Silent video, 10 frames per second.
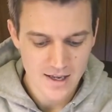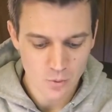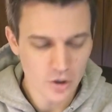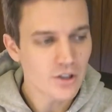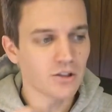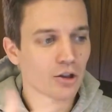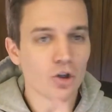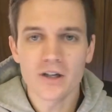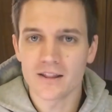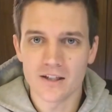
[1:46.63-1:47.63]
We're going to
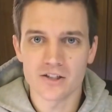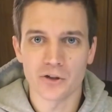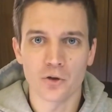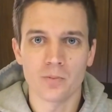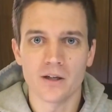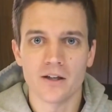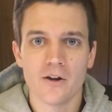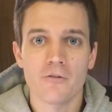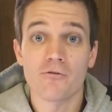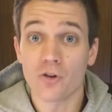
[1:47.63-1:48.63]
look at this a little bit
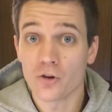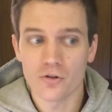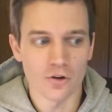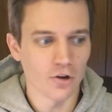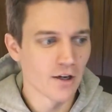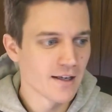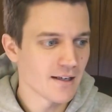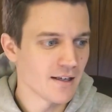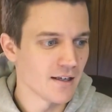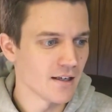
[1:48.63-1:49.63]
further
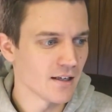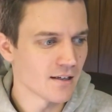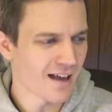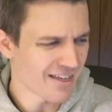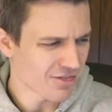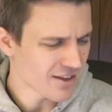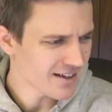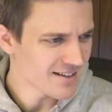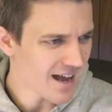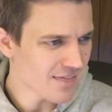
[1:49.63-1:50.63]
in, I think,
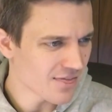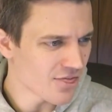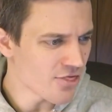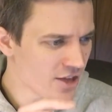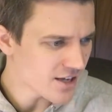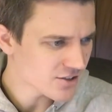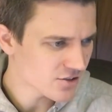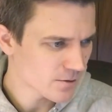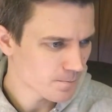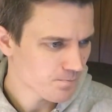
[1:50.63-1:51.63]
not
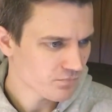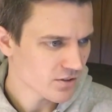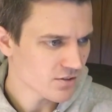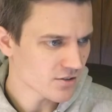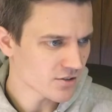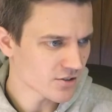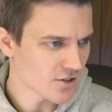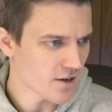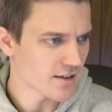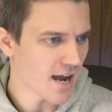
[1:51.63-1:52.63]
this
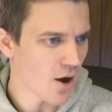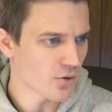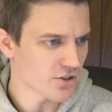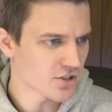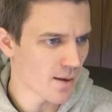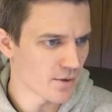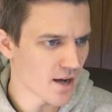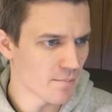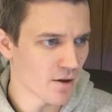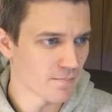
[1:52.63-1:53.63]
study hour that's coming
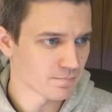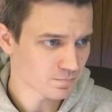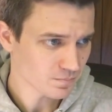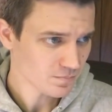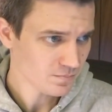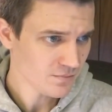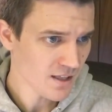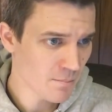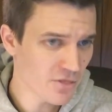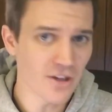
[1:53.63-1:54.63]
up,
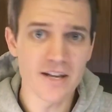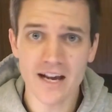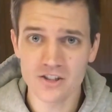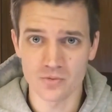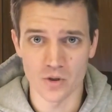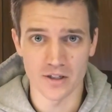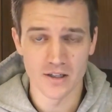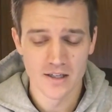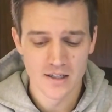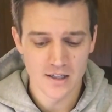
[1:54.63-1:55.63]
but the next one.
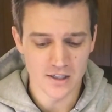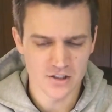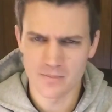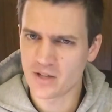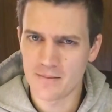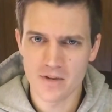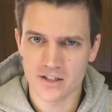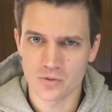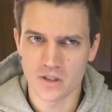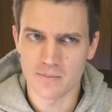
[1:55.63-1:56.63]
Sometime
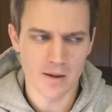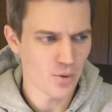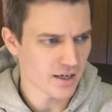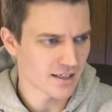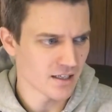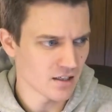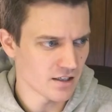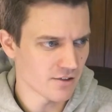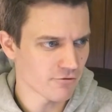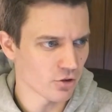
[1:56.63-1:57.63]
next week, maybe I can get it
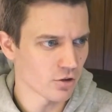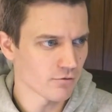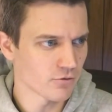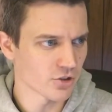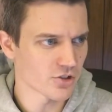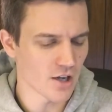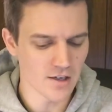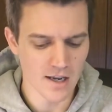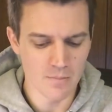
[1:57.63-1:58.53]
in for Sunday.